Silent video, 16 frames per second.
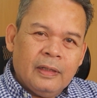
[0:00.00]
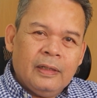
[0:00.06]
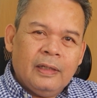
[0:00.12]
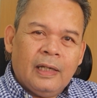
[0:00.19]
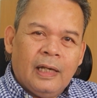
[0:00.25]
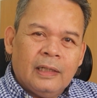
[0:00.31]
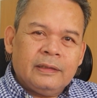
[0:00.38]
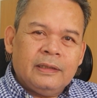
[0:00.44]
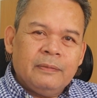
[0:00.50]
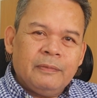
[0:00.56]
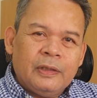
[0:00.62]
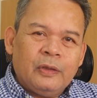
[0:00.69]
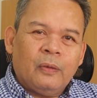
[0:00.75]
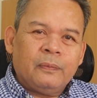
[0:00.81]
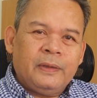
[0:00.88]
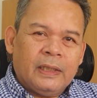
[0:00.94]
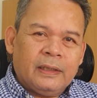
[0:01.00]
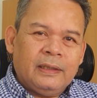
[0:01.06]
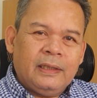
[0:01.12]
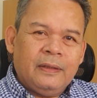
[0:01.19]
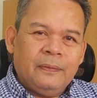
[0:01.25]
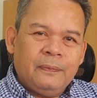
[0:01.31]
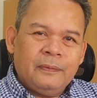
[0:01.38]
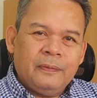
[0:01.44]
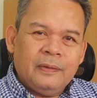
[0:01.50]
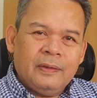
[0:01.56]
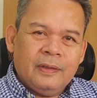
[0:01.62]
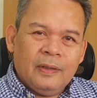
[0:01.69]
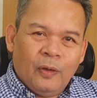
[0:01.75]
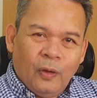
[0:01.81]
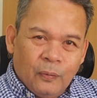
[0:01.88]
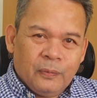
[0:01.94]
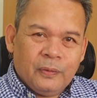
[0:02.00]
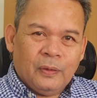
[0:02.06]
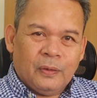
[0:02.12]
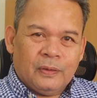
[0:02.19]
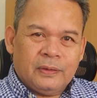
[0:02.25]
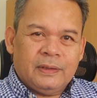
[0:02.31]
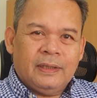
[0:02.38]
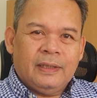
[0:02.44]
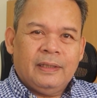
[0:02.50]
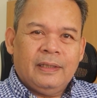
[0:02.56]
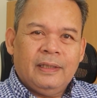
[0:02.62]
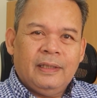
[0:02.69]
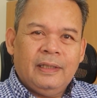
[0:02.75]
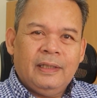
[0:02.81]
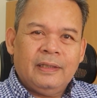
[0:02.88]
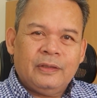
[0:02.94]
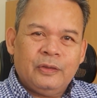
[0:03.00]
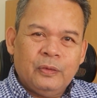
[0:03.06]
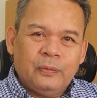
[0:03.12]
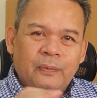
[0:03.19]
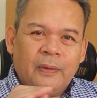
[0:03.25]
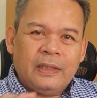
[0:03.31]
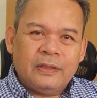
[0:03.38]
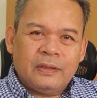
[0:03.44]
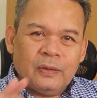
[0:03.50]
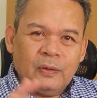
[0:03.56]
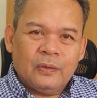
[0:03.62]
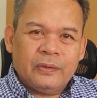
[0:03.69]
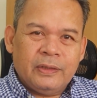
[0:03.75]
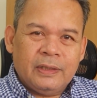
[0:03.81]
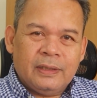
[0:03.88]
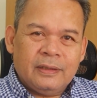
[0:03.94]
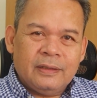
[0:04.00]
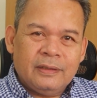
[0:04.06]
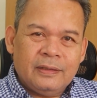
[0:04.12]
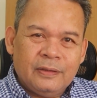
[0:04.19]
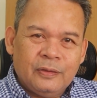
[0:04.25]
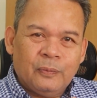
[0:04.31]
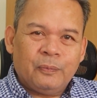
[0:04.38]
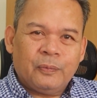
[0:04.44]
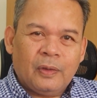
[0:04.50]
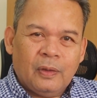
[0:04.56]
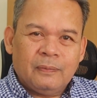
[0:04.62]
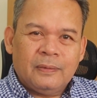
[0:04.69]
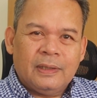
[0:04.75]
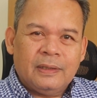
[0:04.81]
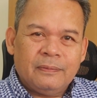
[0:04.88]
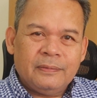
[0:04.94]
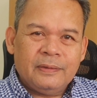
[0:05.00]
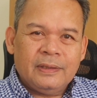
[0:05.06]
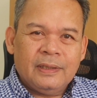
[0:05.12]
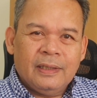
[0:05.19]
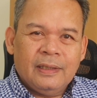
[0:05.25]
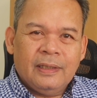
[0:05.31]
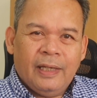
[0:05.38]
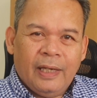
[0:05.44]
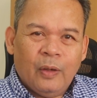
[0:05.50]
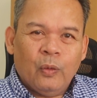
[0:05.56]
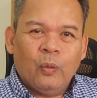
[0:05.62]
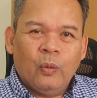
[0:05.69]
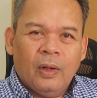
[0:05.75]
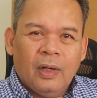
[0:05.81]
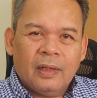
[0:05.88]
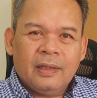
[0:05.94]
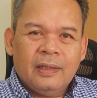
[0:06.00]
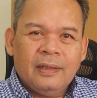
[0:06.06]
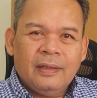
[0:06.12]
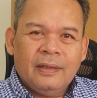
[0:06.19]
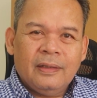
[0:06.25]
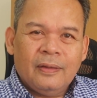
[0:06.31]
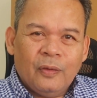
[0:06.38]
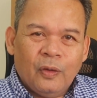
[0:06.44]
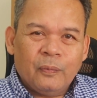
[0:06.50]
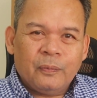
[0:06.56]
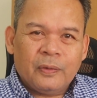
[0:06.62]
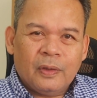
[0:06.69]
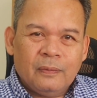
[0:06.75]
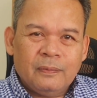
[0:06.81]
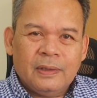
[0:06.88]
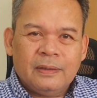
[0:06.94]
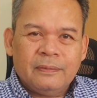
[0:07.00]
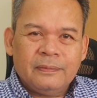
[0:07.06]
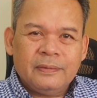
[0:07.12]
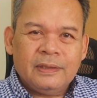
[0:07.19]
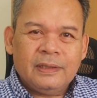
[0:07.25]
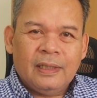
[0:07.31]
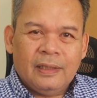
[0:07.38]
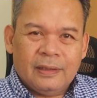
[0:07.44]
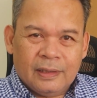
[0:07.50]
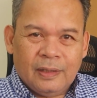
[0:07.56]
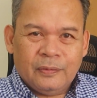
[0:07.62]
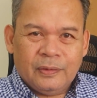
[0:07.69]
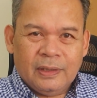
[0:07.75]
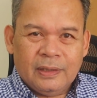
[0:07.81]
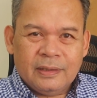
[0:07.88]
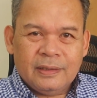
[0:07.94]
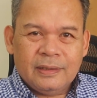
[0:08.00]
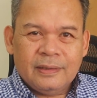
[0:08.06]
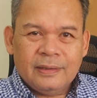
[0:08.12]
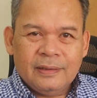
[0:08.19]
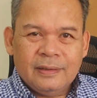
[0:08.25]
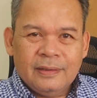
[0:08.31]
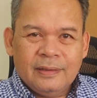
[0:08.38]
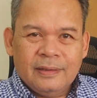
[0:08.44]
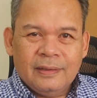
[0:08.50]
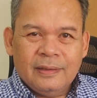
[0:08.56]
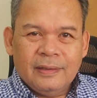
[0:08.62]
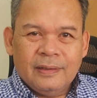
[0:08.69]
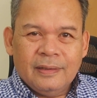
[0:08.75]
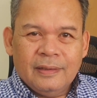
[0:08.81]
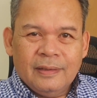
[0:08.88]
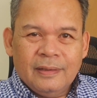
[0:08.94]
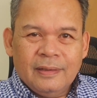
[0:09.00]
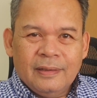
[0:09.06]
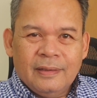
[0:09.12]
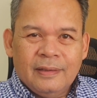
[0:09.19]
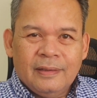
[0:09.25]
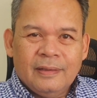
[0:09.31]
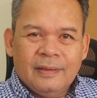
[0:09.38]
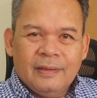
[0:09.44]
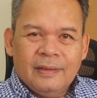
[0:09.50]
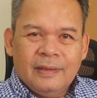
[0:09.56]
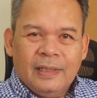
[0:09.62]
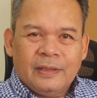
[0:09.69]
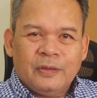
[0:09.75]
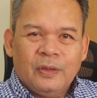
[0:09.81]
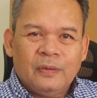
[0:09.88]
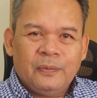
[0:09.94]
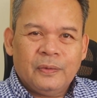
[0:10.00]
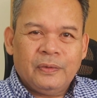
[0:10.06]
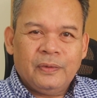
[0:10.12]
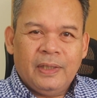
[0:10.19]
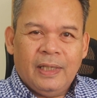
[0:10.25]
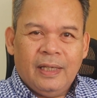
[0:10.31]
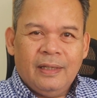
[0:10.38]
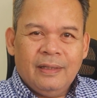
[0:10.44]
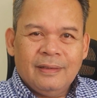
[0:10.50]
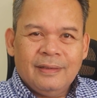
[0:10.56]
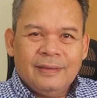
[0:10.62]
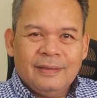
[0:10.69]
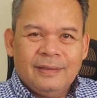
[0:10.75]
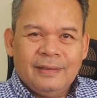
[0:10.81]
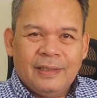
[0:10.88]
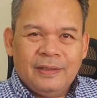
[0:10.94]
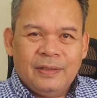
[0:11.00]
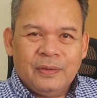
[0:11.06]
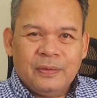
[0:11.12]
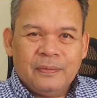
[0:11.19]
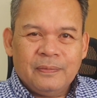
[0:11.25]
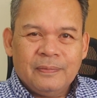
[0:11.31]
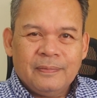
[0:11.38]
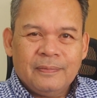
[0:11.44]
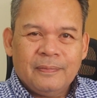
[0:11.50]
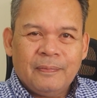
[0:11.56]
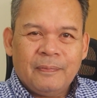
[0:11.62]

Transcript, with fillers: The ultimate objective, of course, is to find solutions to problems at work or problems around us. That's all for today. Thank you.